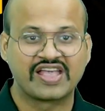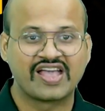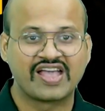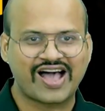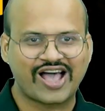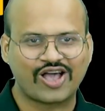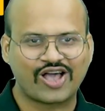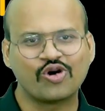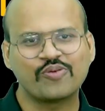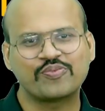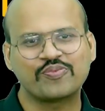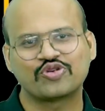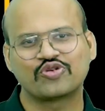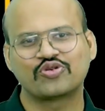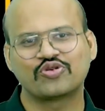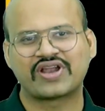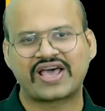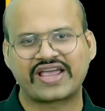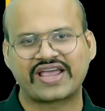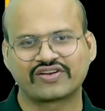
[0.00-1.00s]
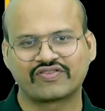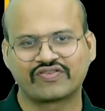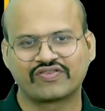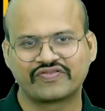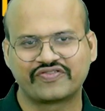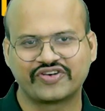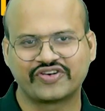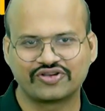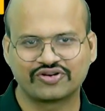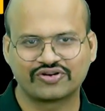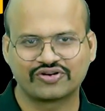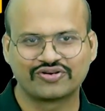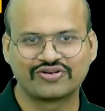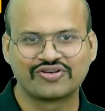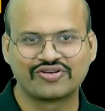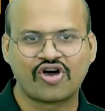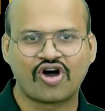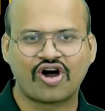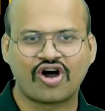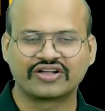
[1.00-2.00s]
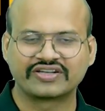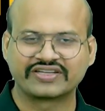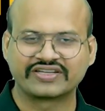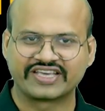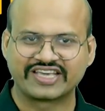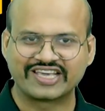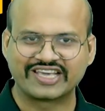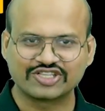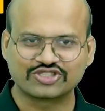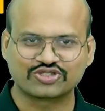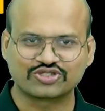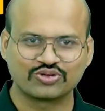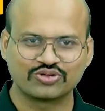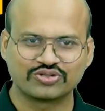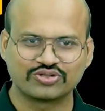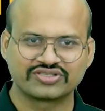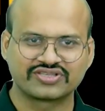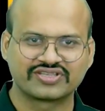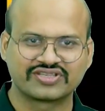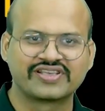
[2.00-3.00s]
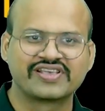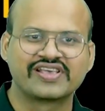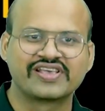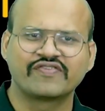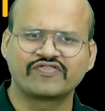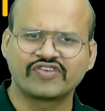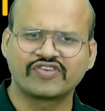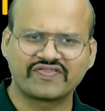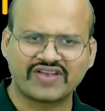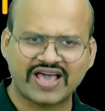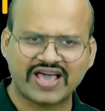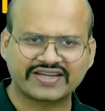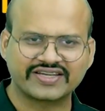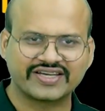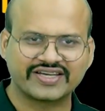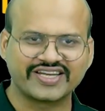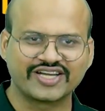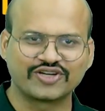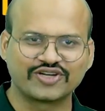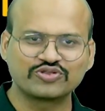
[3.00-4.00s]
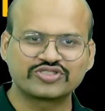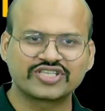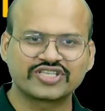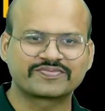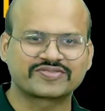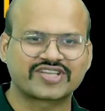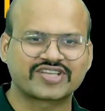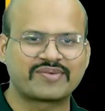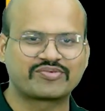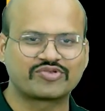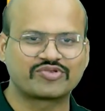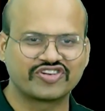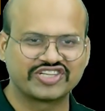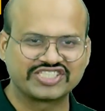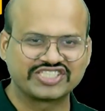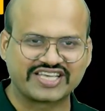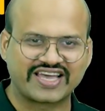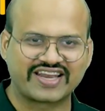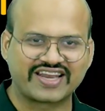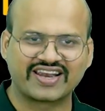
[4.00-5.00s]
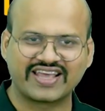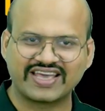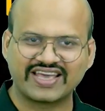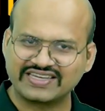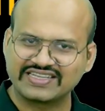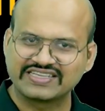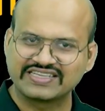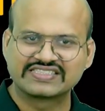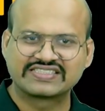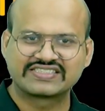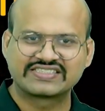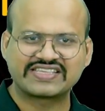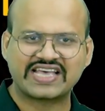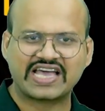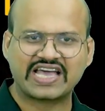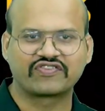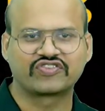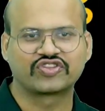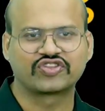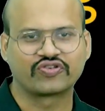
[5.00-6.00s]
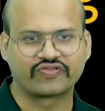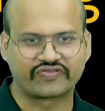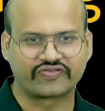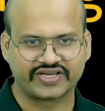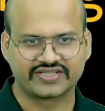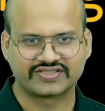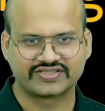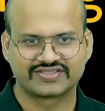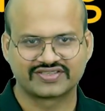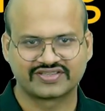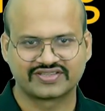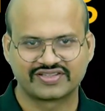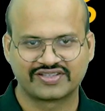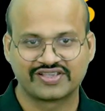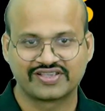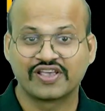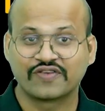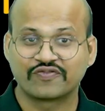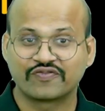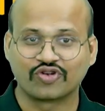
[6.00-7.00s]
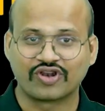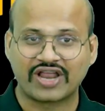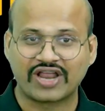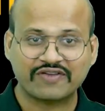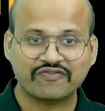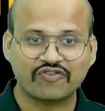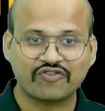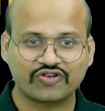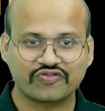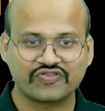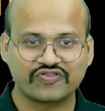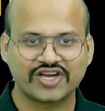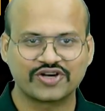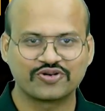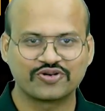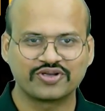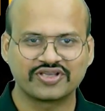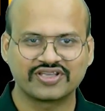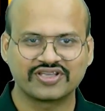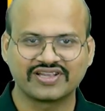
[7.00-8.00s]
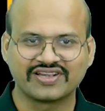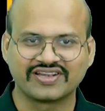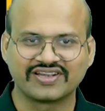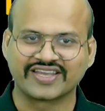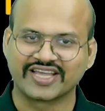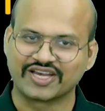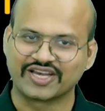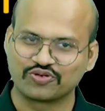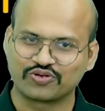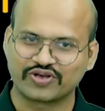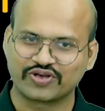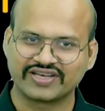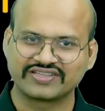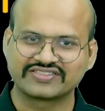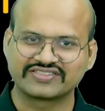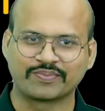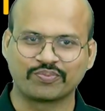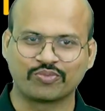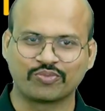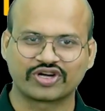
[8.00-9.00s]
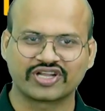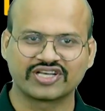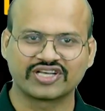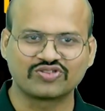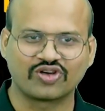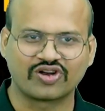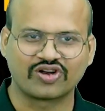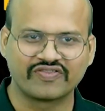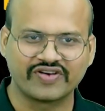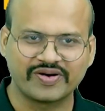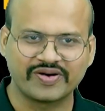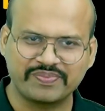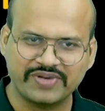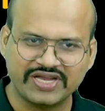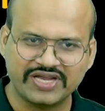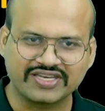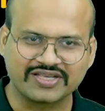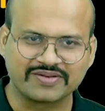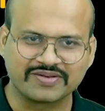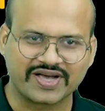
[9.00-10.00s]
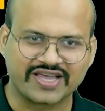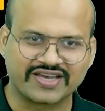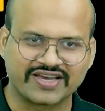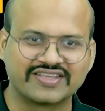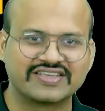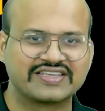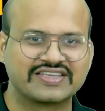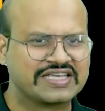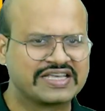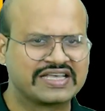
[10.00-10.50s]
I hope you liked our video on hailstones. If you have liked it, then do subscribe to our channel and share it with your friends. If you like what we are doing, then you can support us on our Paytm ID.